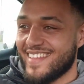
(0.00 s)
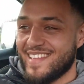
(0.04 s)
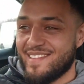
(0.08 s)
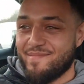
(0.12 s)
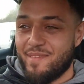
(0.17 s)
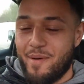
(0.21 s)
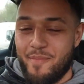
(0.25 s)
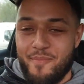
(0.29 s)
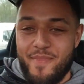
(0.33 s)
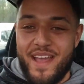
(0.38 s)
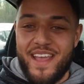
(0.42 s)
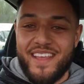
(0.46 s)

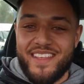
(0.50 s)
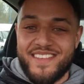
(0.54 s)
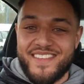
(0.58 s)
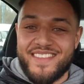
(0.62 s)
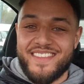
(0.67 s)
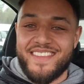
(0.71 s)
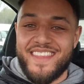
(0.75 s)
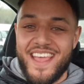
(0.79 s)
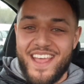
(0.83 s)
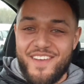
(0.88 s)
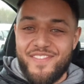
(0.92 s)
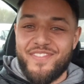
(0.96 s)
My mate's
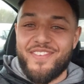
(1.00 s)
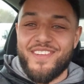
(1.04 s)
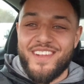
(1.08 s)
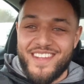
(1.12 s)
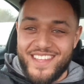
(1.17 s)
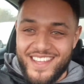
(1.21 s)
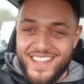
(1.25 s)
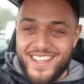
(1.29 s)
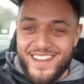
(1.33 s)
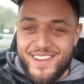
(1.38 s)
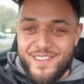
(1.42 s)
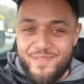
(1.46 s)

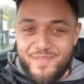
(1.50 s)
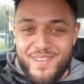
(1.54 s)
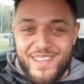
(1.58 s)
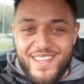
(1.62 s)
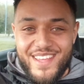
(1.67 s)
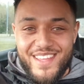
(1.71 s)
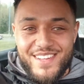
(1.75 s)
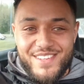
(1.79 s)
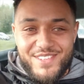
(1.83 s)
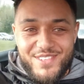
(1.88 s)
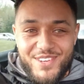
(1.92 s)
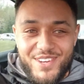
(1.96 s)
definitely going to
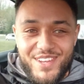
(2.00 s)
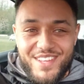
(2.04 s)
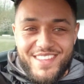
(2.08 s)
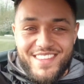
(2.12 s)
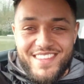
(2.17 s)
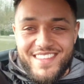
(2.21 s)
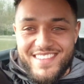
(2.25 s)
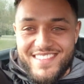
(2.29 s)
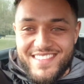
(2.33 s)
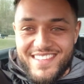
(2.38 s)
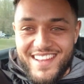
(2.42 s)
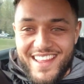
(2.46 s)
be enjoying
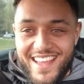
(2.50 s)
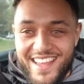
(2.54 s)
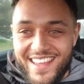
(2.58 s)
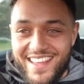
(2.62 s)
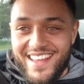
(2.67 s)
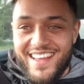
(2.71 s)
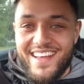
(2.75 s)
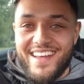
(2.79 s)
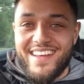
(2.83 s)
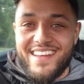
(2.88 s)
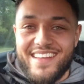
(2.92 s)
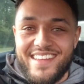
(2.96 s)
this
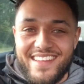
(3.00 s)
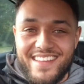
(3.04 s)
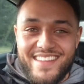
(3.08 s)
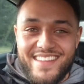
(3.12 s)
later.